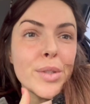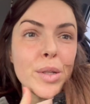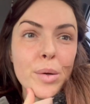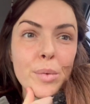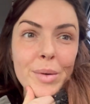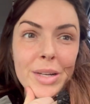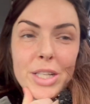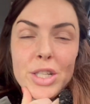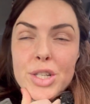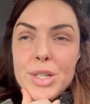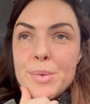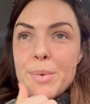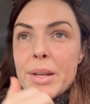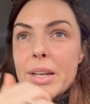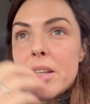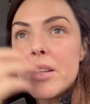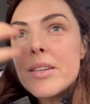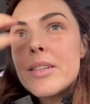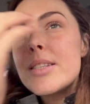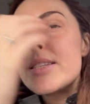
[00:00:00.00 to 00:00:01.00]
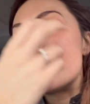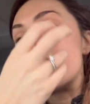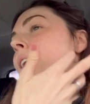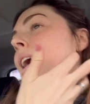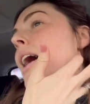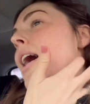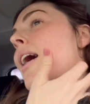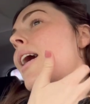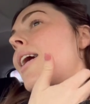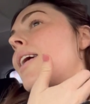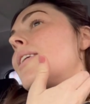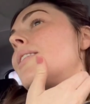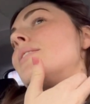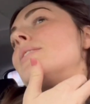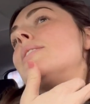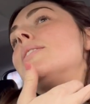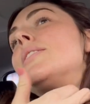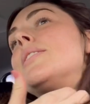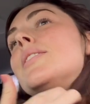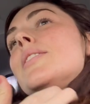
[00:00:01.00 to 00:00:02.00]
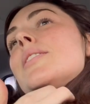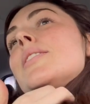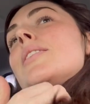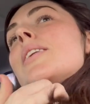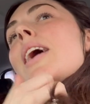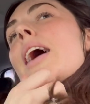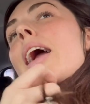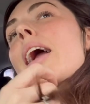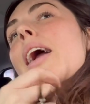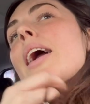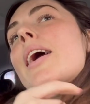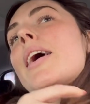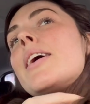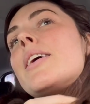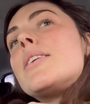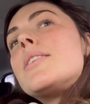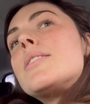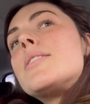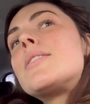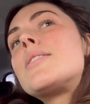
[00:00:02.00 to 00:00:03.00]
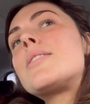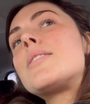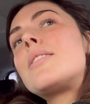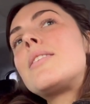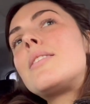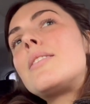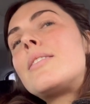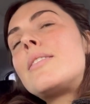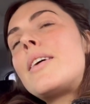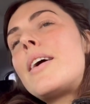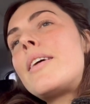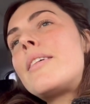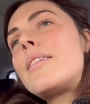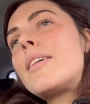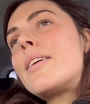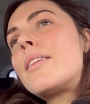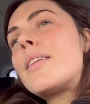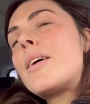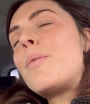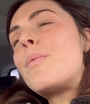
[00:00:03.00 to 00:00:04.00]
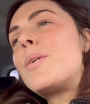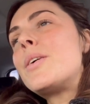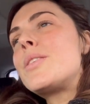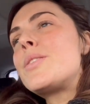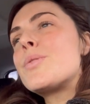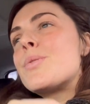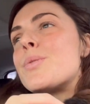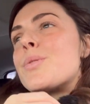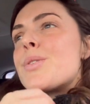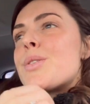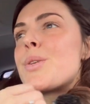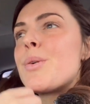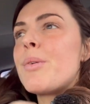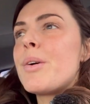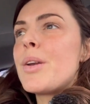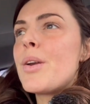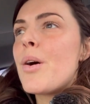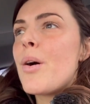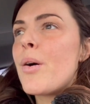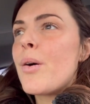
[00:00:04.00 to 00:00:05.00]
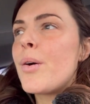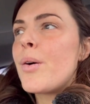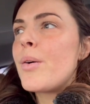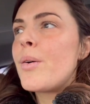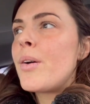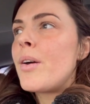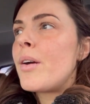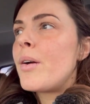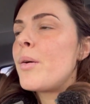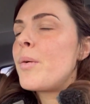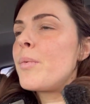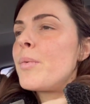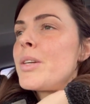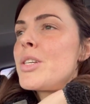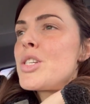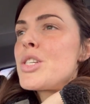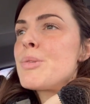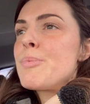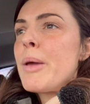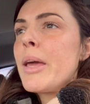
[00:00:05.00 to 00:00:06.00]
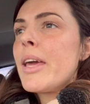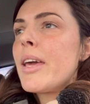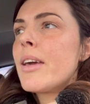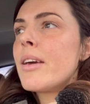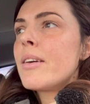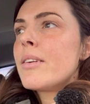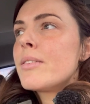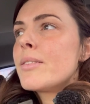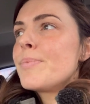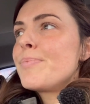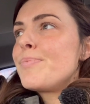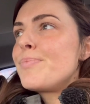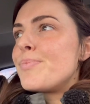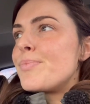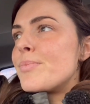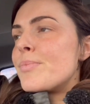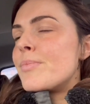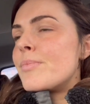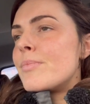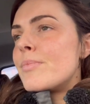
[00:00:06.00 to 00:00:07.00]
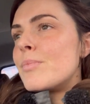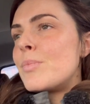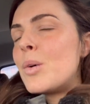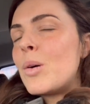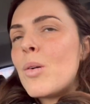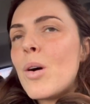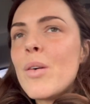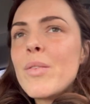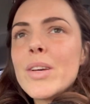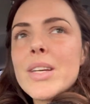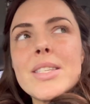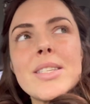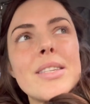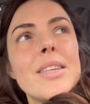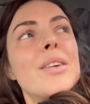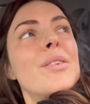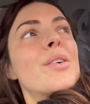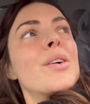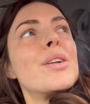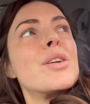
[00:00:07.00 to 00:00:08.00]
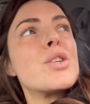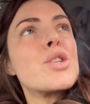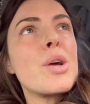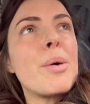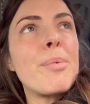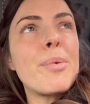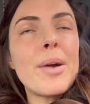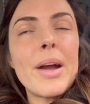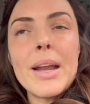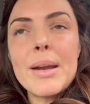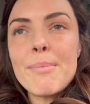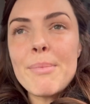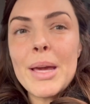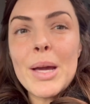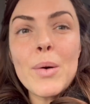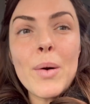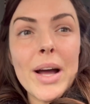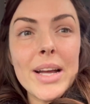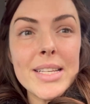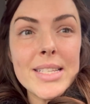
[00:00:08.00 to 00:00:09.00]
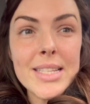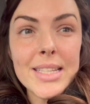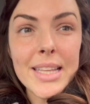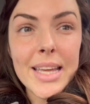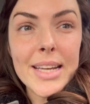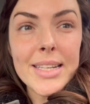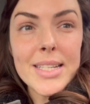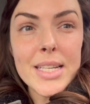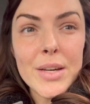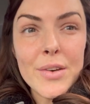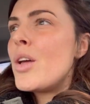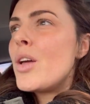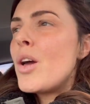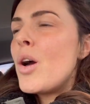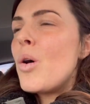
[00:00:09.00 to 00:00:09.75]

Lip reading: We just went and looked at the car and I think that one's also a no. We're just being, well, obviously you've got to shop around and be quite selective.